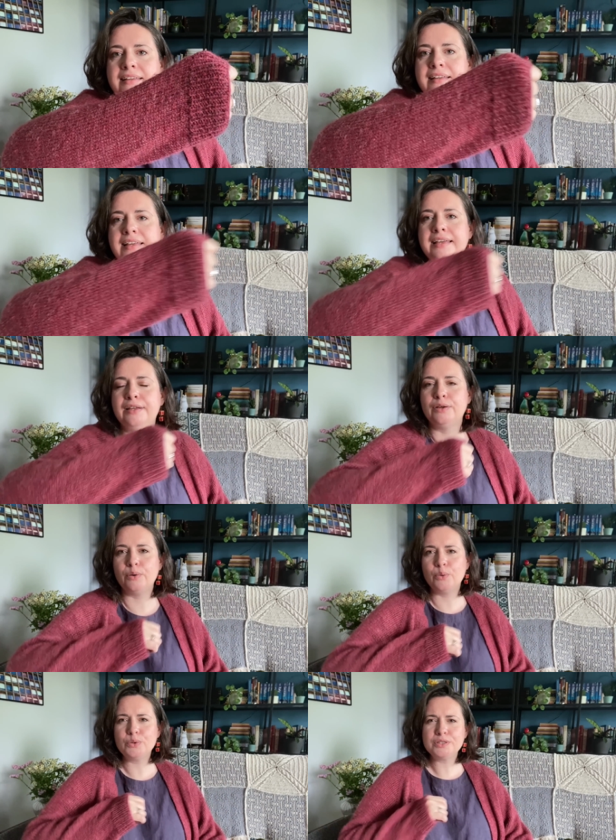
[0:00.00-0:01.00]
in
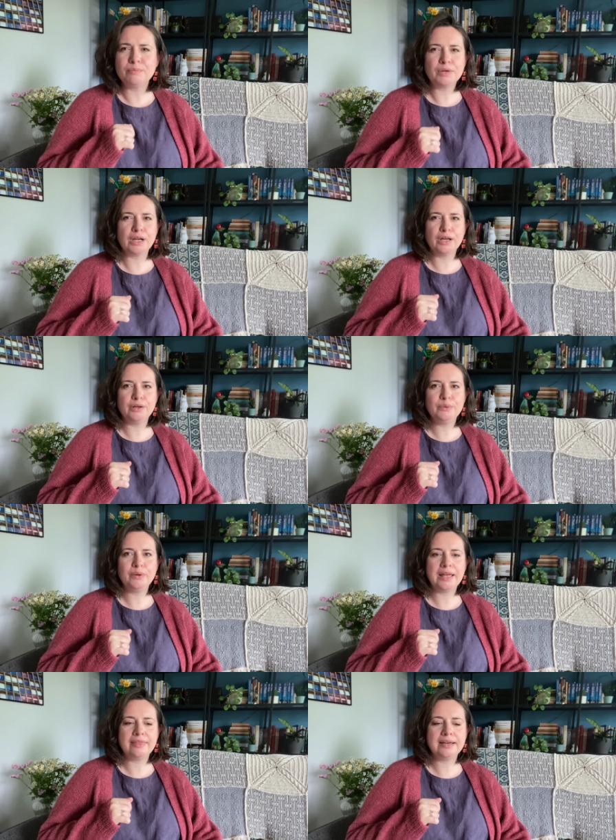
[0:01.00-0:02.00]
Autumn Glow,
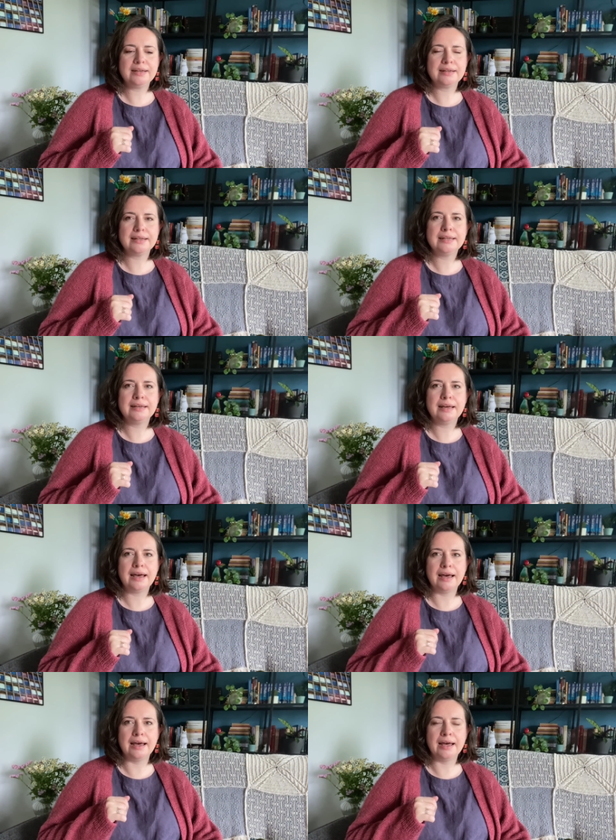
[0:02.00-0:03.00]
I think.
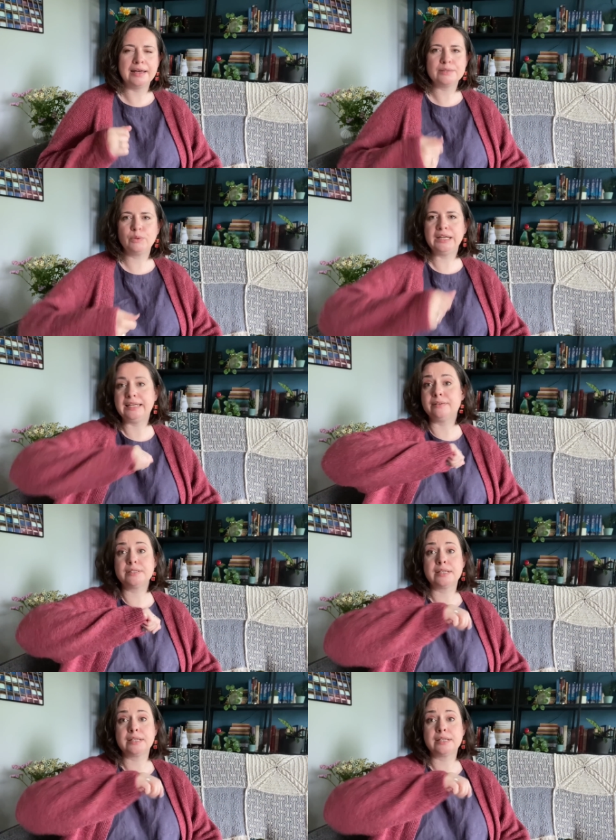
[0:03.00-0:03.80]
It's Woolyknit